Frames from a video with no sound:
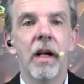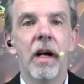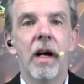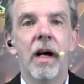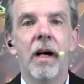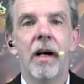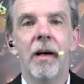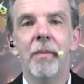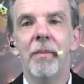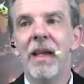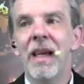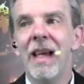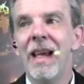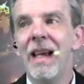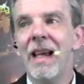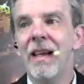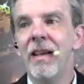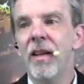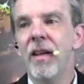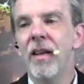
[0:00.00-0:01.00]

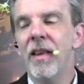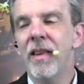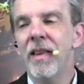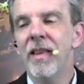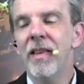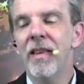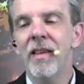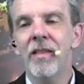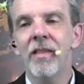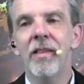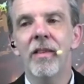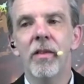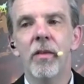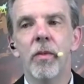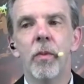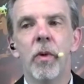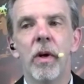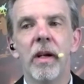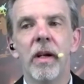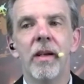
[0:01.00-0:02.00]
And this is
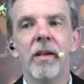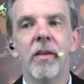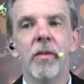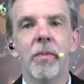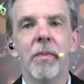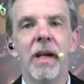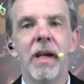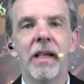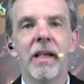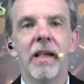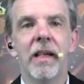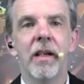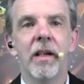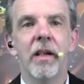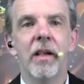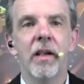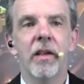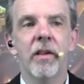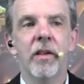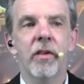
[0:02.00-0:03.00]
what is making
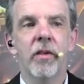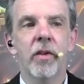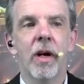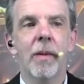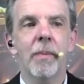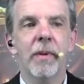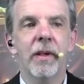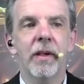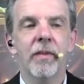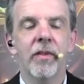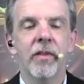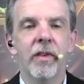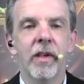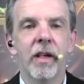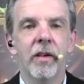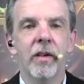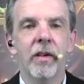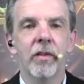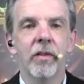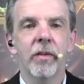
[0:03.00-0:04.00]
the topic of
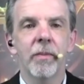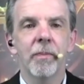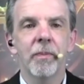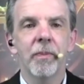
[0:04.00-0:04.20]
sales,